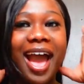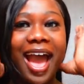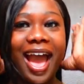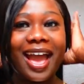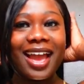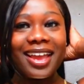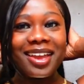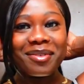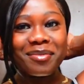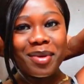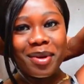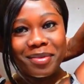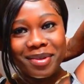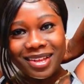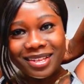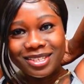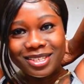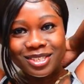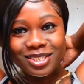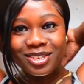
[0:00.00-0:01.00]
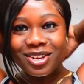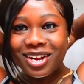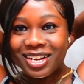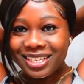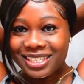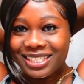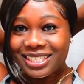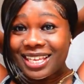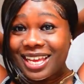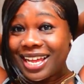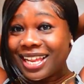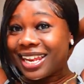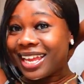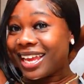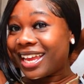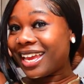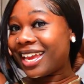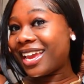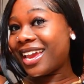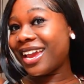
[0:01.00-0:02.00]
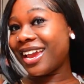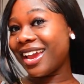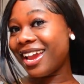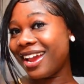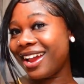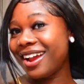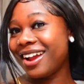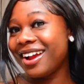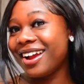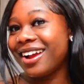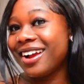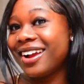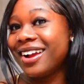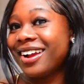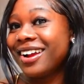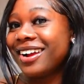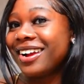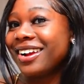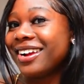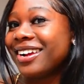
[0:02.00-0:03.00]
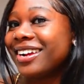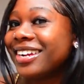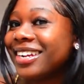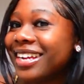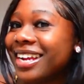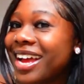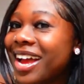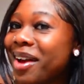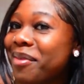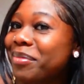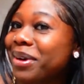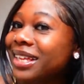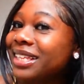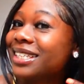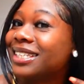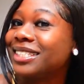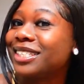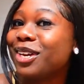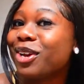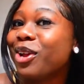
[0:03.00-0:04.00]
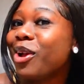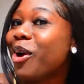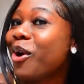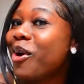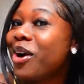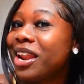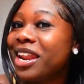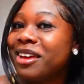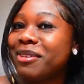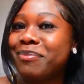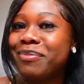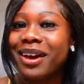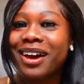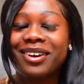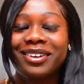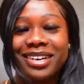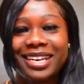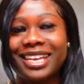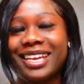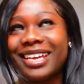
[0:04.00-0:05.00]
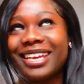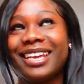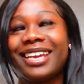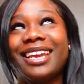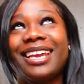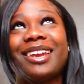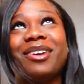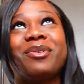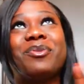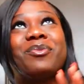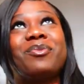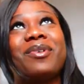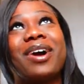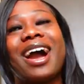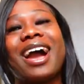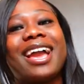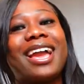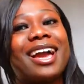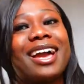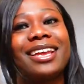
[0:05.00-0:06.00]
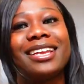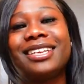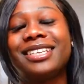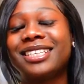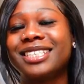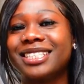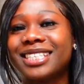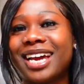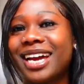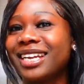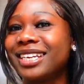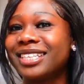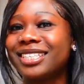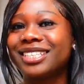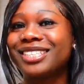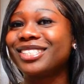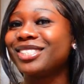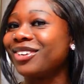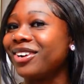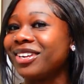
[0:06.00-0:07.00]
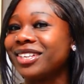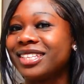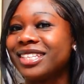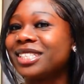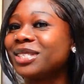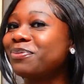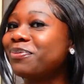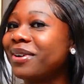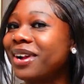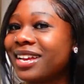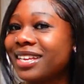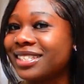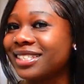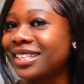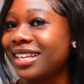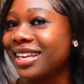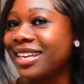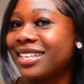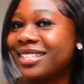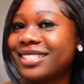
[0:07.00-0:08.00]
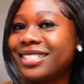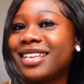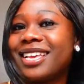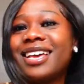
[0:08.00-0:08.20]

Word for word: I am about to start selling hair. I'm about to tell you all about it and why I decided to start this process.